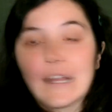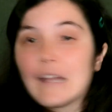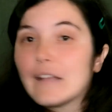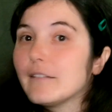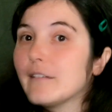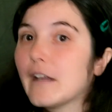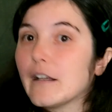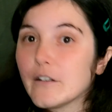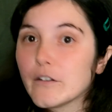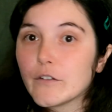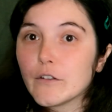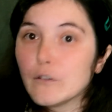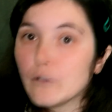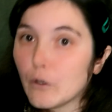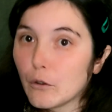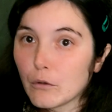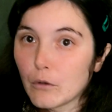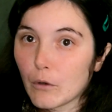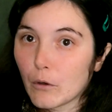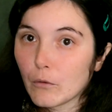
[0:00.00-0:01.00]
That is a
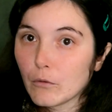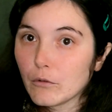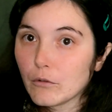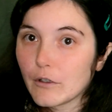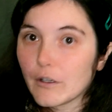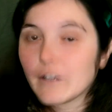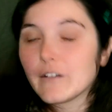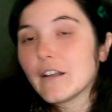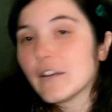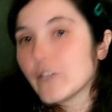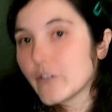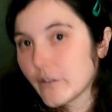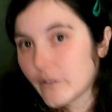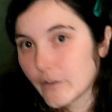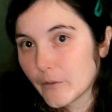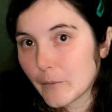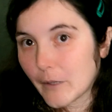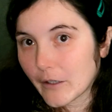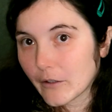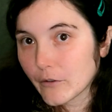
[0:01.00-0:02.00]
no-no unless it's
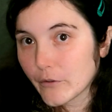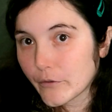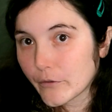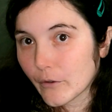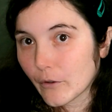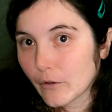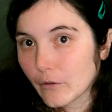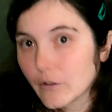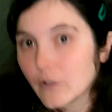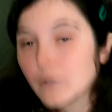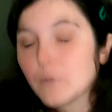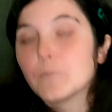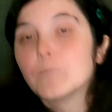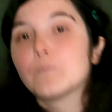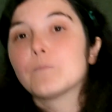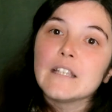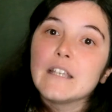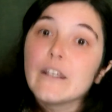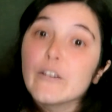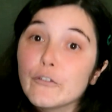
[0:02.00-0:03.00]
a battle song.
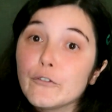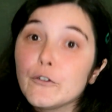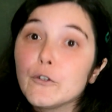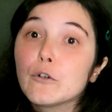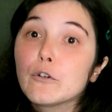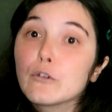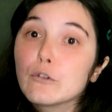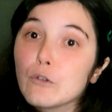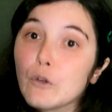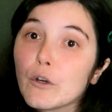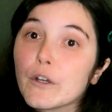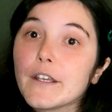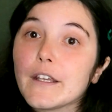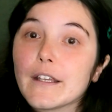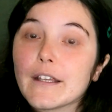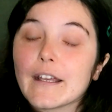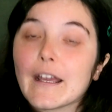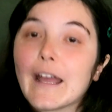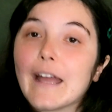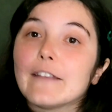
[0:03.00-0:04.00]
If you're
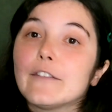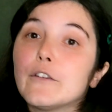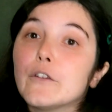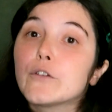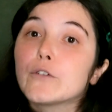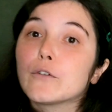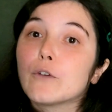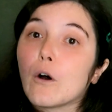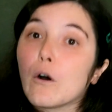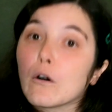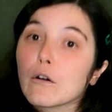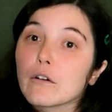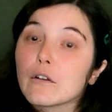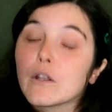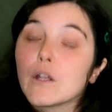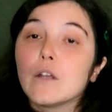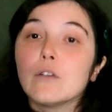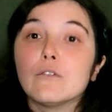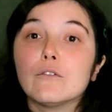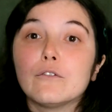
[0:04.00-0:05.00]
looking at the
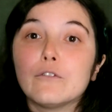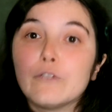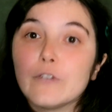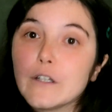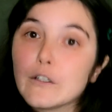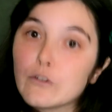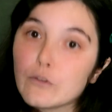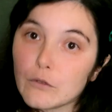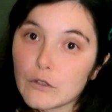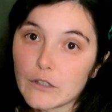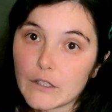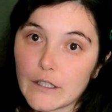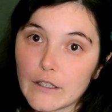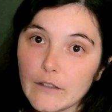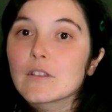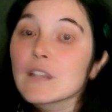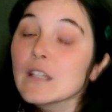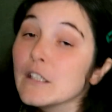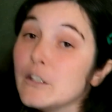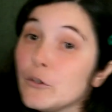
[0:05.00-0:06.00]
song
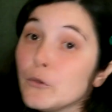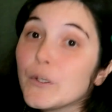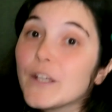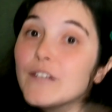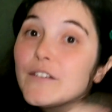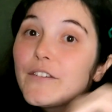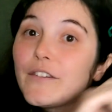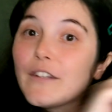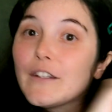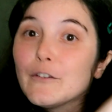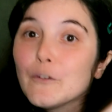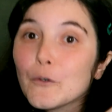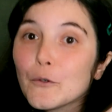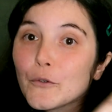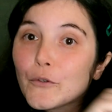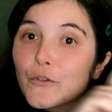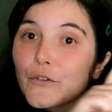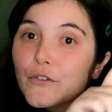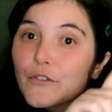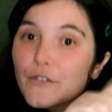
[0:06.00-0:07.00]
visually, you can see
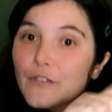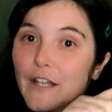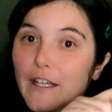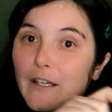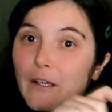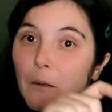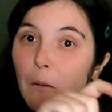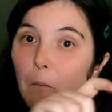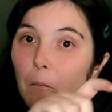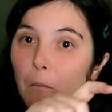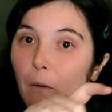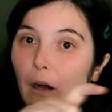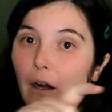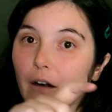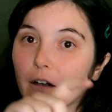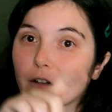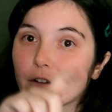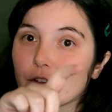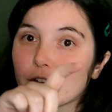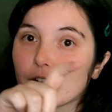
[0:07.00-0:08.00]
those like
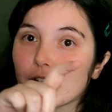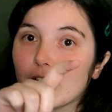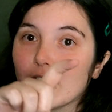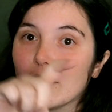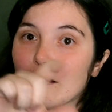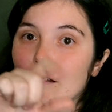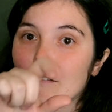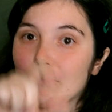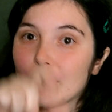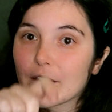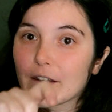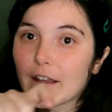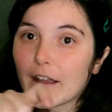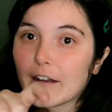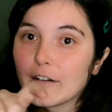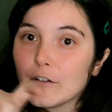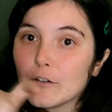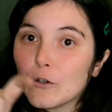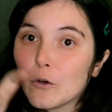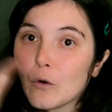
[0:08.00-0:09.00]
bars that
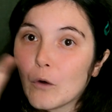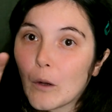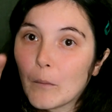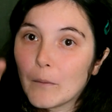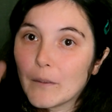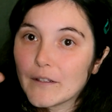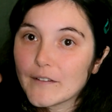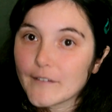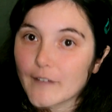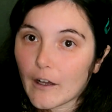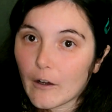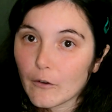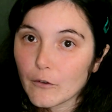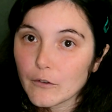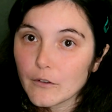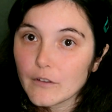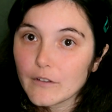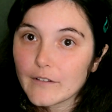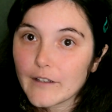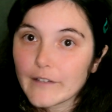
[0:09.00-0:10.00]
kind of go up and
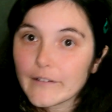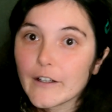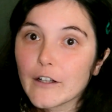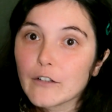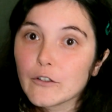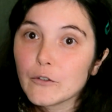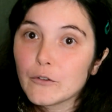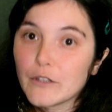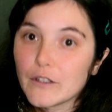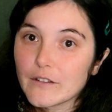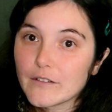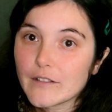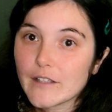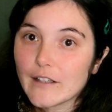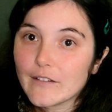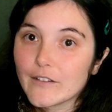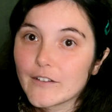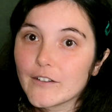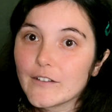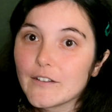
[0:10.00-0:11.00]
down, that tell you the
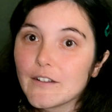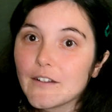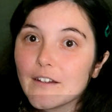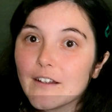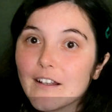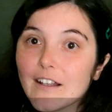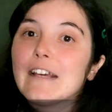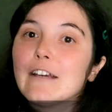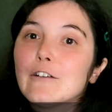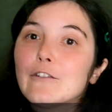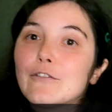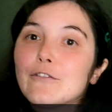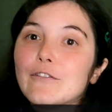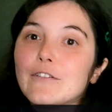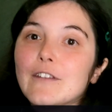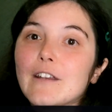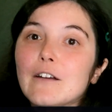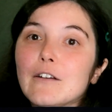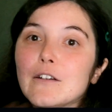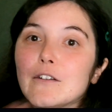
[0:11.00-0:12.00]
intensity. If
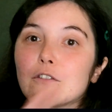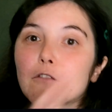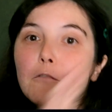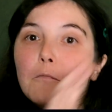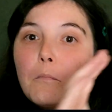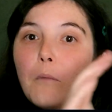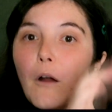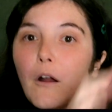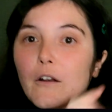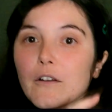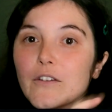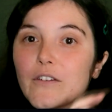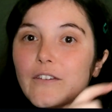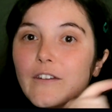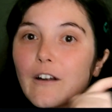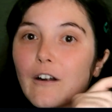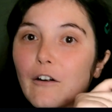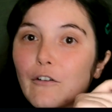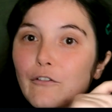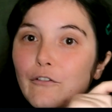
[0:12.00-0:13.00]
there is parts
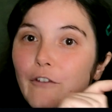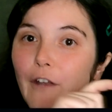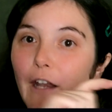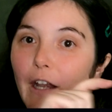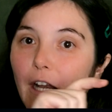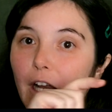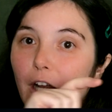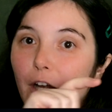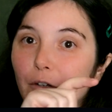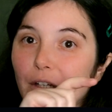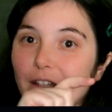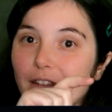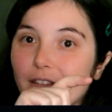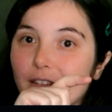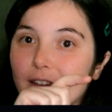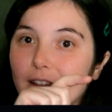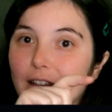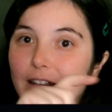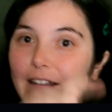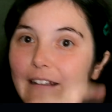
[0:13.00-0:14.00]
that are very
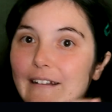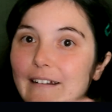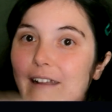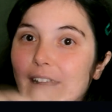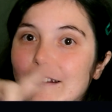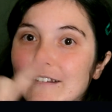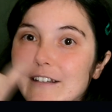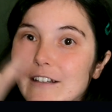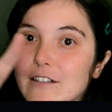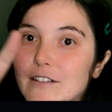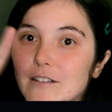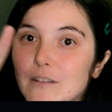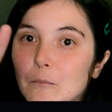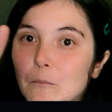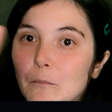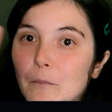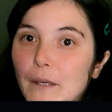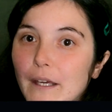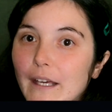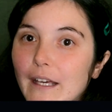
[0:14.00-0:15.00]
thin and then there's a
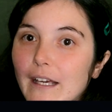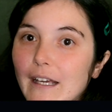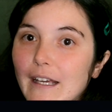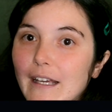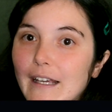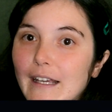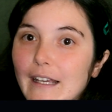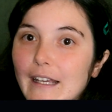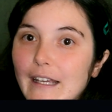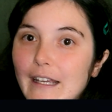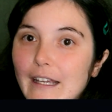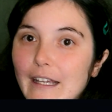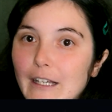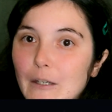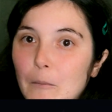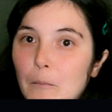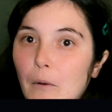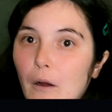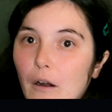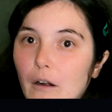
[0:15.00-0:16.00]

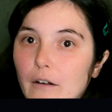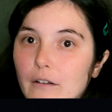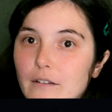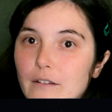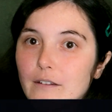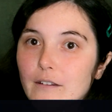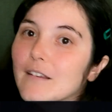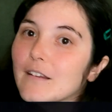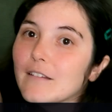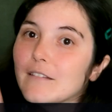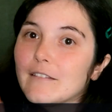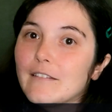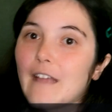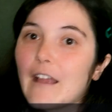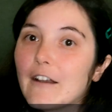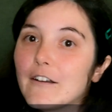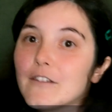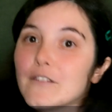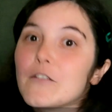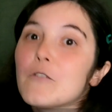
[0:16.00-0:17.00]
big part,
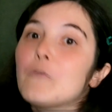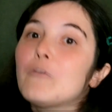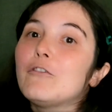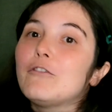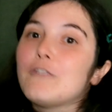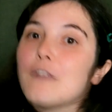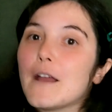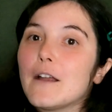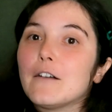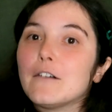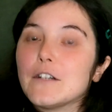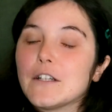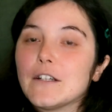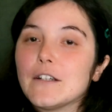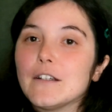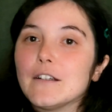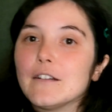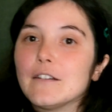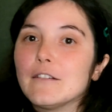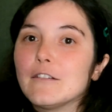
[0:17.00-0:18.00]
there is a
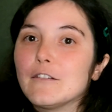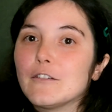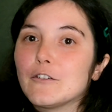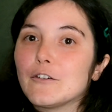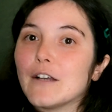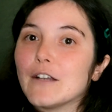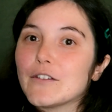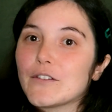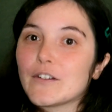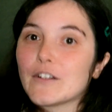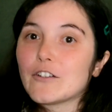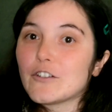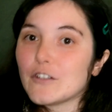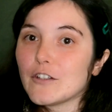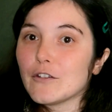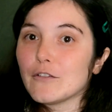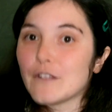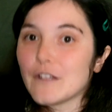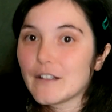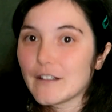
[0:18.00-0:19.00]
very drastic
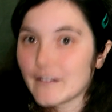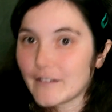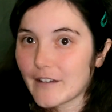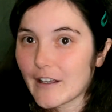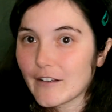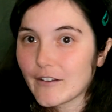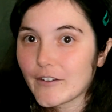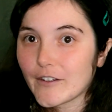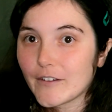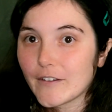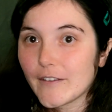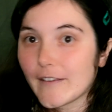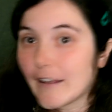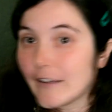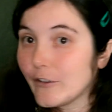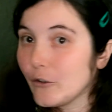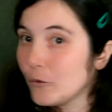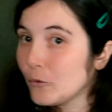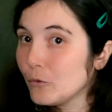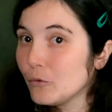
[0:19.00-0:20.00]
shift in intensity
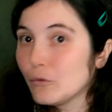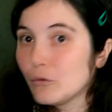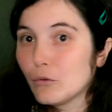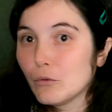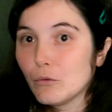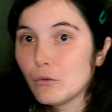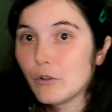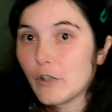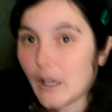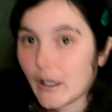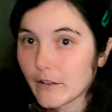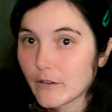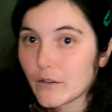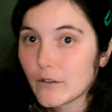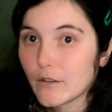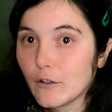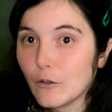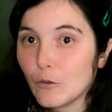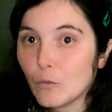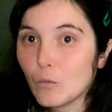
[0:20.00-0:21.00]
that you do not
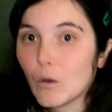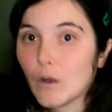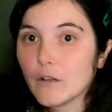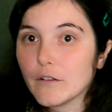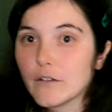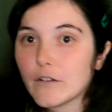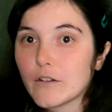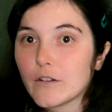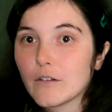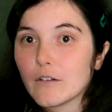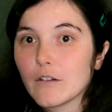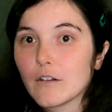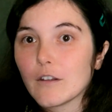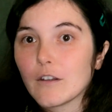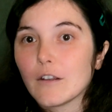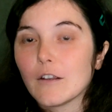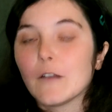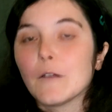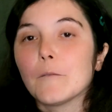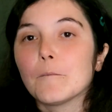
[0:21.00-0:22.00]
want
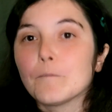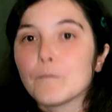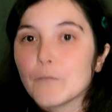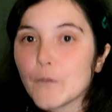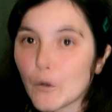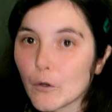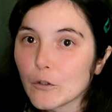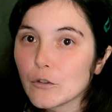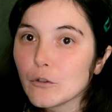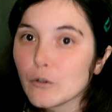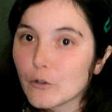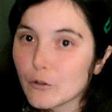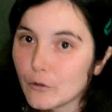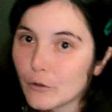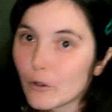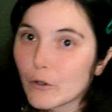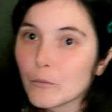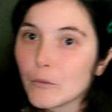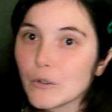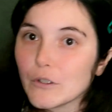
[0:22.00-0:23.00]
on your
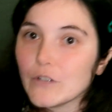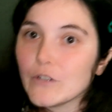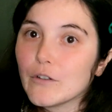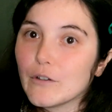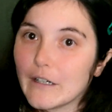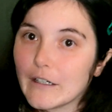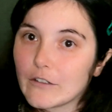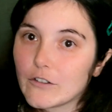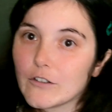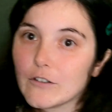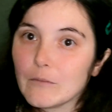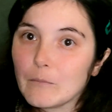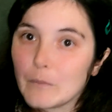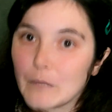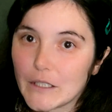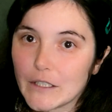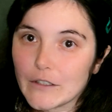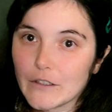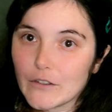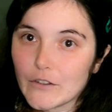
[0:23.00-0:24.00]
normal interaction
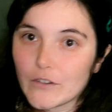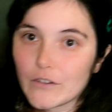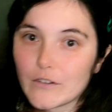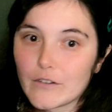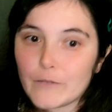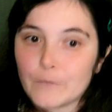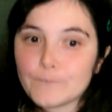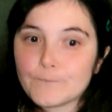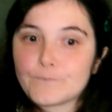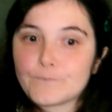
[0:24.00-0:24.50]
playlists.